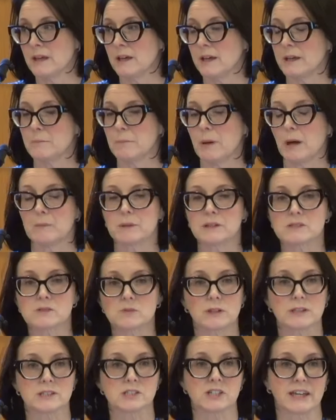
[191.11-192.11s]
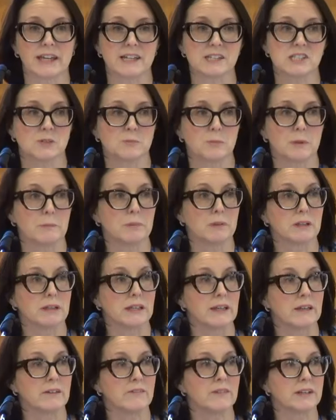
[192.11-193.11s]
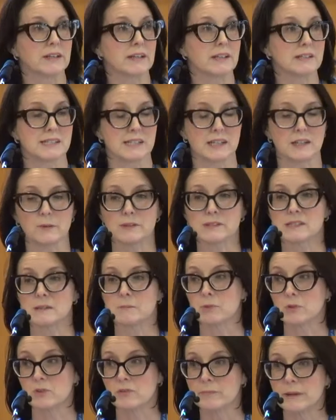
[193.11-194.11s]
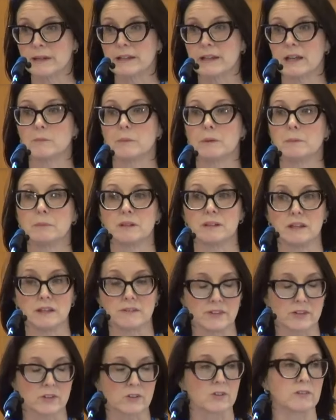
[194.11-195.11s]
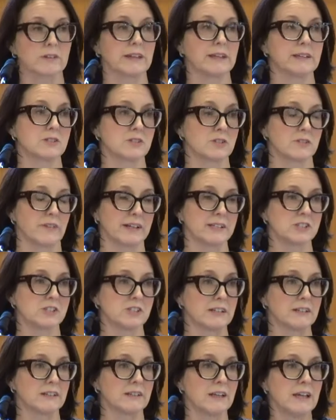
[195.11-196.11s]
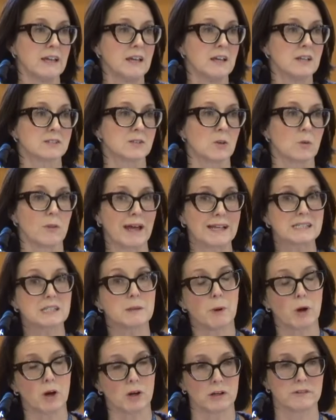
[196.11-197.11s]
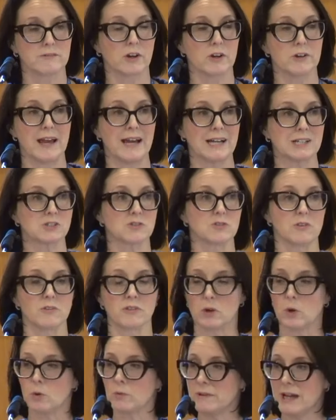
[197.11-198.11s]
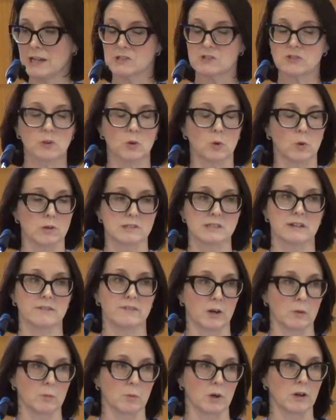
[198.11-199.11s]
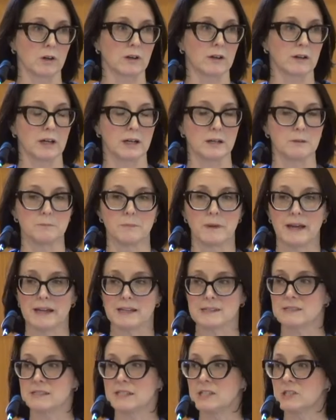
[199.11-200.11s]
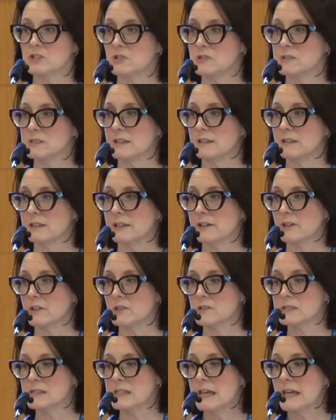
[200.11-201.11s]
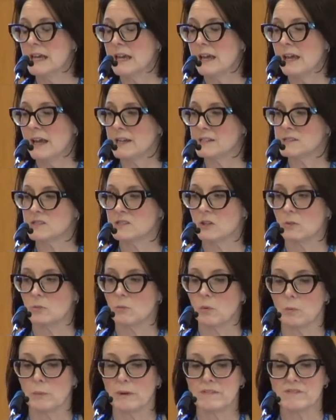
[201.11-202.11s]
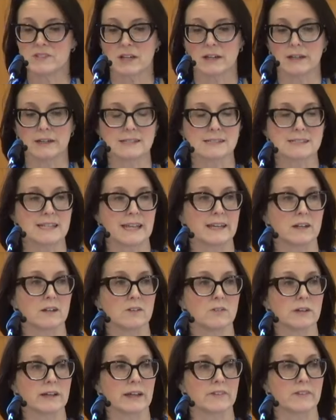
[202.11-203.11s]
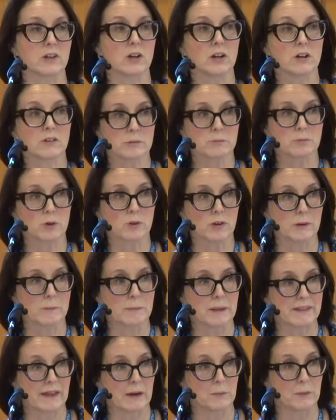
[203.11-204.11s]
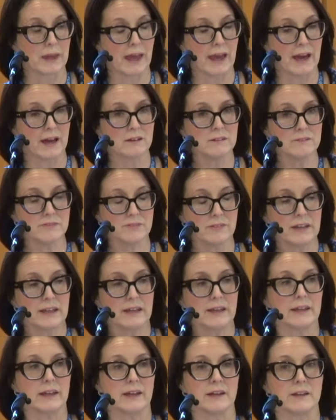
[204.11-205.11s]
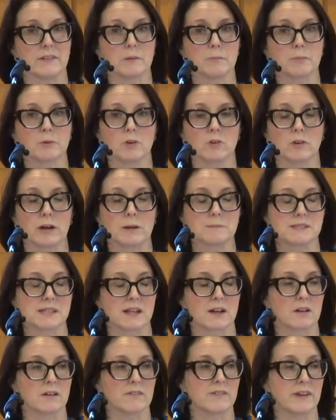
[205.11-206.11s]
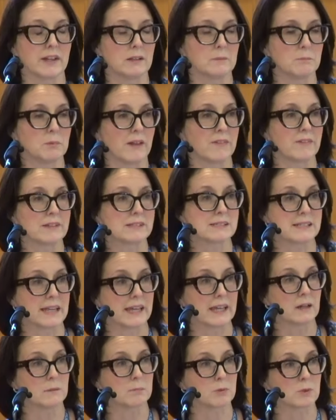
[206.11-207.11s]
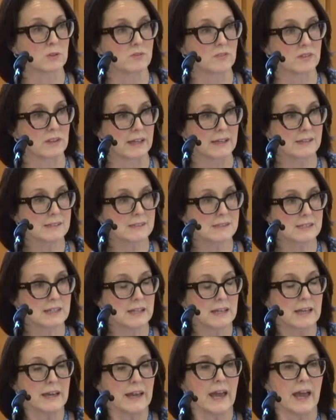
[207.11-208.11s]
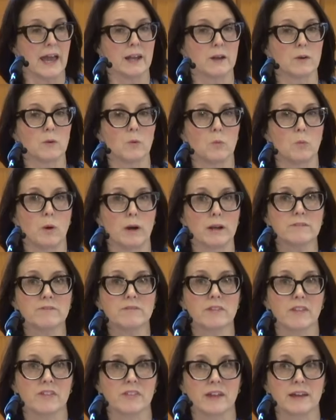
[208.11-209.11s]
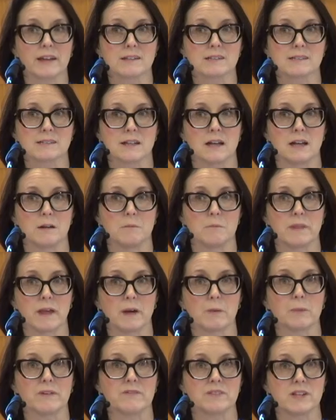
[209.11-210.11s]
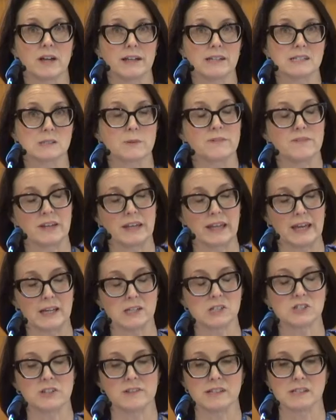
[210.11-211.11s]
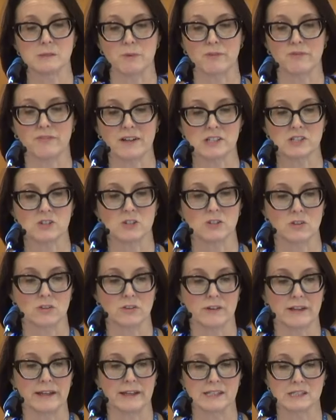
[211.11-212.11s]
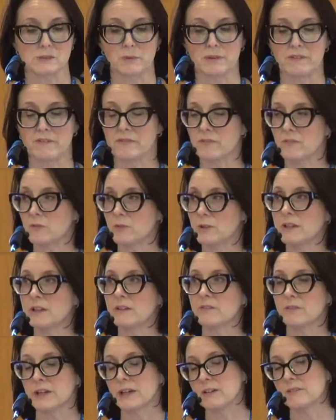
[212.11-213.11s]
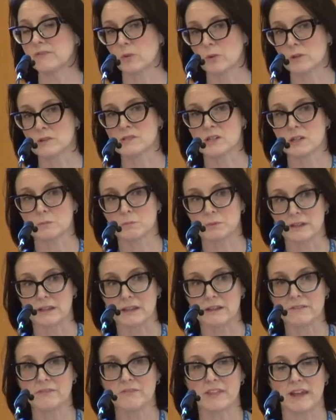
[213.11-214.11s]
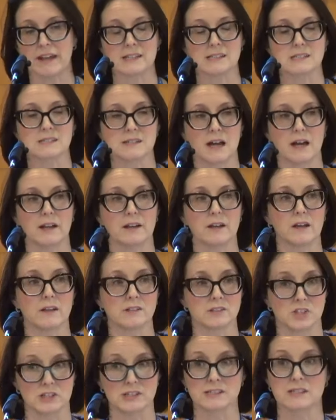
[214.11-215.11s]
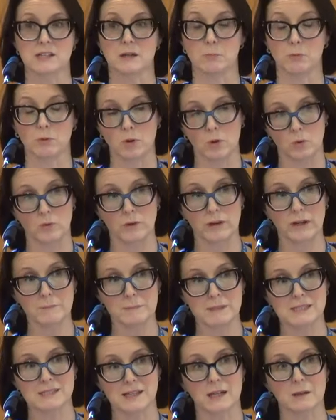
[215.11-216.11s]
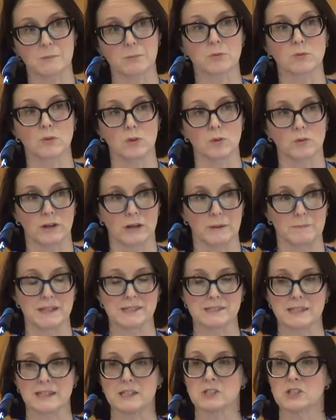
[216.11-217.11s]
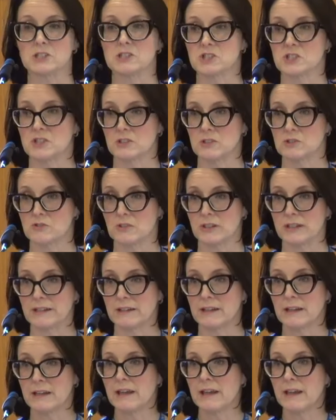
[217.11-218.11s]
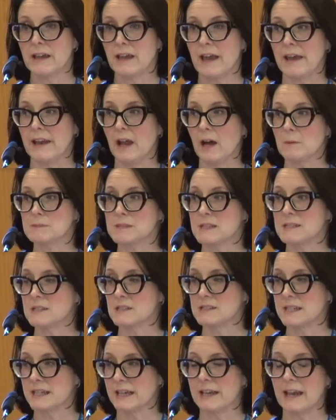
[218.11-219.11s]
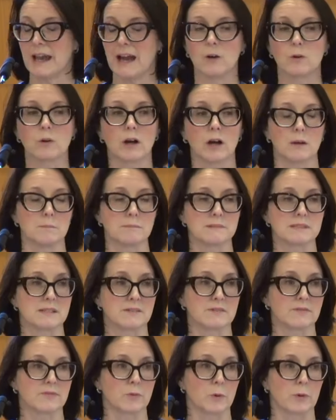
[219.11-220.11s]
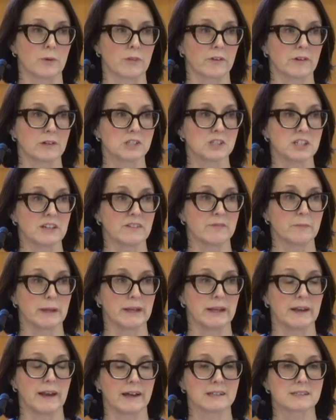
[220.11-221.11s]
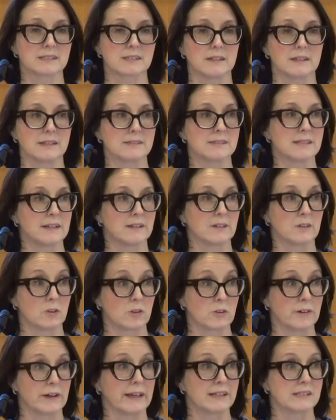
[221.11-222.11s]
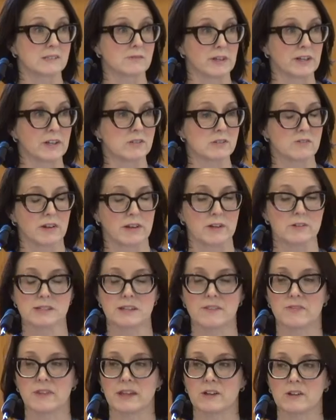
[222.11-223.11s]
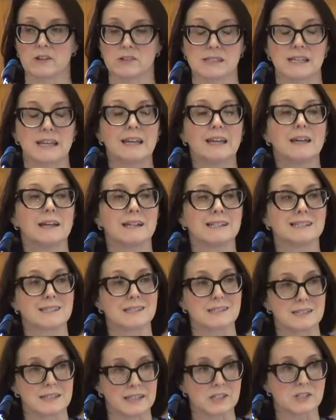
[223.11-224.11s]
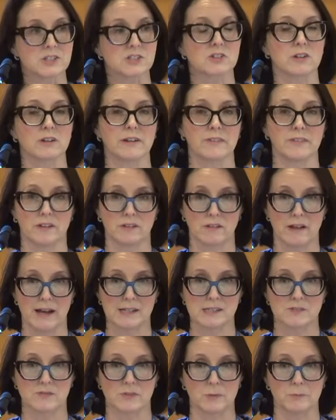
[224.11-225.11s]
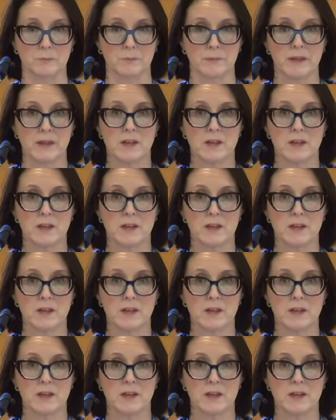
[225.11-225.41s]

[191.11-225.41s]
In public school education, we believe in continuous improvement and we believe in early intervention. So that's a part of our natural, the natural course of our work um, as teachers and leaders. And so what we've done is taken a look at the current programming that we have and the programs that are available on the state approved list. And one of the things um, that we've done as we've engaged in this professional learning is we've really reinforced our belief that it's not just a program, it's not a program that teaches children and helps us attain outcomes for their achievement and excellence in learning as readers, writers, and thinkers. It's the teacher in the classroom.